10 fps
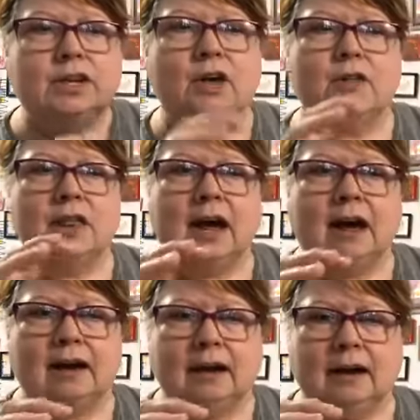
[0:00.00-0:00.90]
so
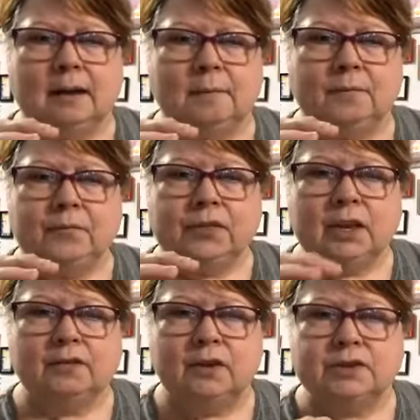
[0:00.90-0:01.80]
that
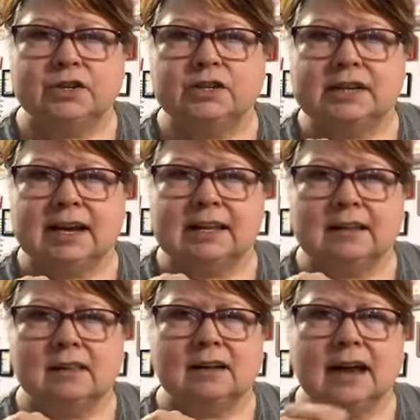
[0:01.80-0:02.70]
the folks that are
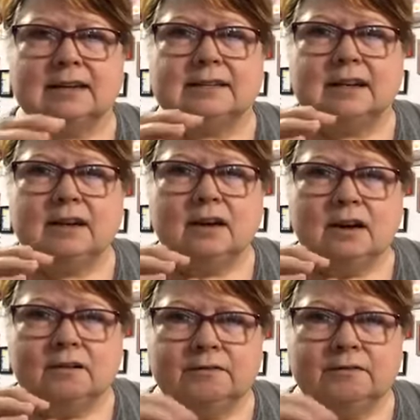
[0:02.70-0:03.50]
taking the class